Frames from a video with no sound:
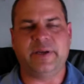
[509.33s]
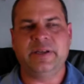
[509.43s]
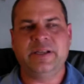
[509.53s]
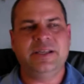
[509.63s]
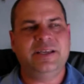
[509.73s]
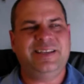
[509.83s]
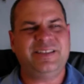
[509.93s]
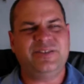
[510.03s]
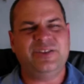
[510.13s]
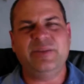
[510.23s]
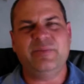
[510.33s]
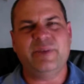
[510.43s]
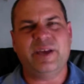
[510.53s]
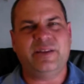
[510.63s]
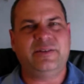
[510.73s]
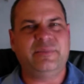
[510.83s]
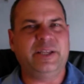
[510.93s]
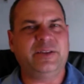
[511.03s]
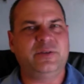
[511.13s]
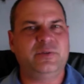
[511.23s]
It doesn't really
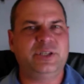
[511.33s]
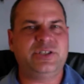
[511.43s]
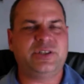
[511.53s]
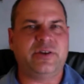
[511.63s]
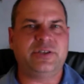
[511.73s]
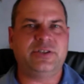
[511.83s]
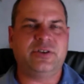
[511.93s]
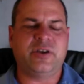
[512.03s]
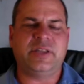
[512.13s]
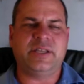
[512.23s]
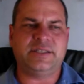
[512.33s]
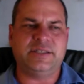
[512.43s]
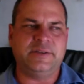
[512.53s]
matter which direction you go. That's